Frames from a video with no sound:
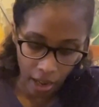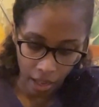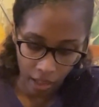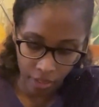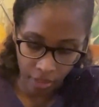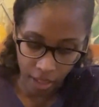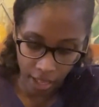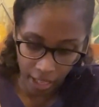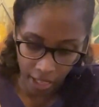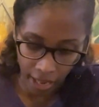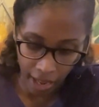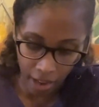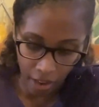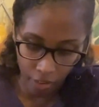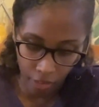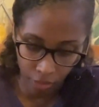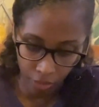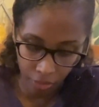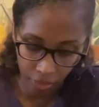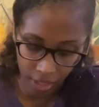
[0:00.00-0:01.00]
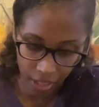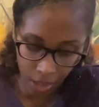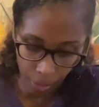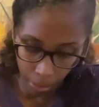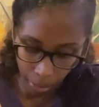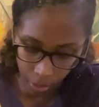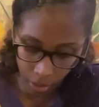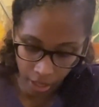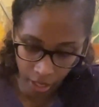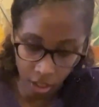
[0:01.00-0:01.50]
They have
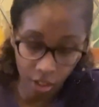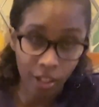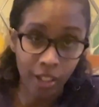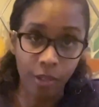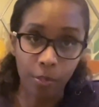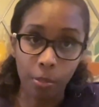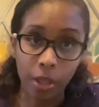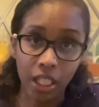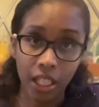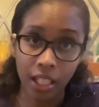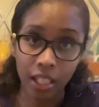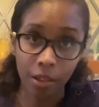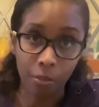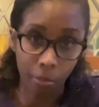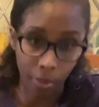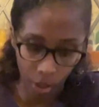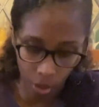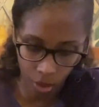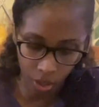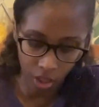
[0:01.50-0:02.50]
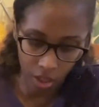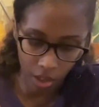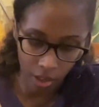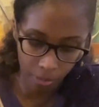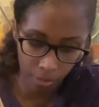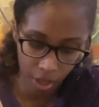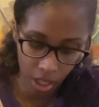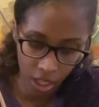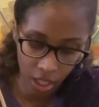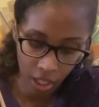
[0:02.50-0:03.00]
split on me and broken on
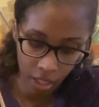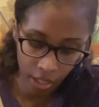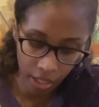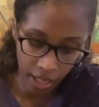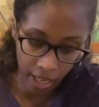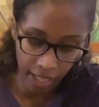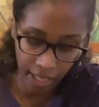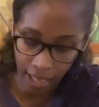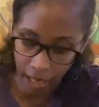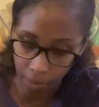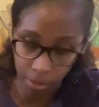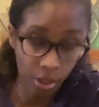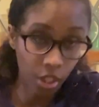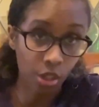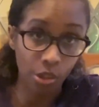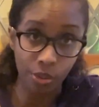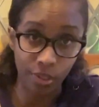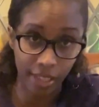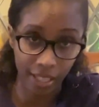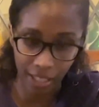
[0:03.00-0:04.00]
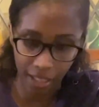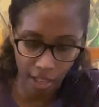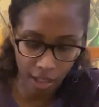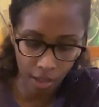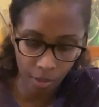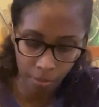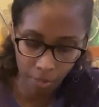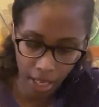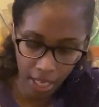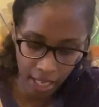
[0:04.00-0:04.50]
me, and I kept using
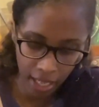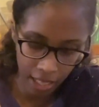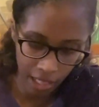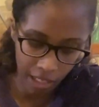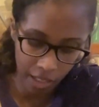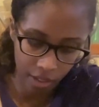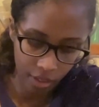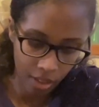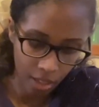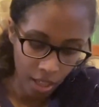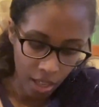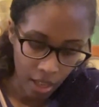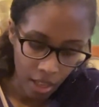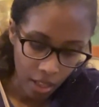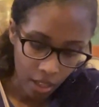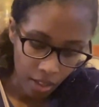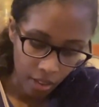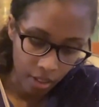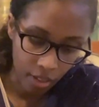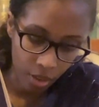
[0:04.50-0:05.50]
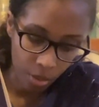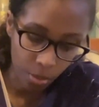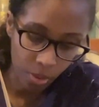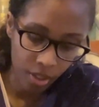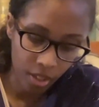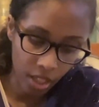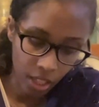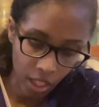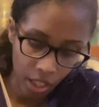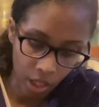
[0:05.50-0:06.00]
them. And this was
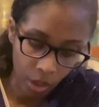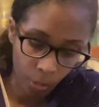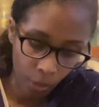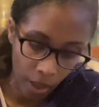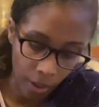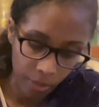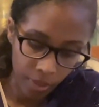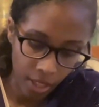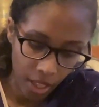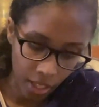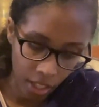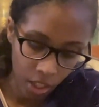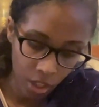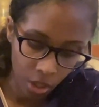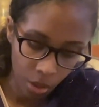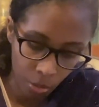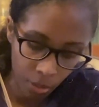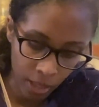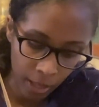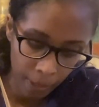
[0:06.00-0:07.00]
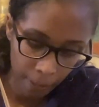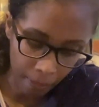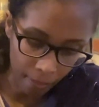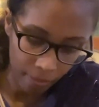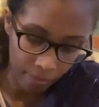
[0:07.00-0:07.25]
the year where I was like, you know what?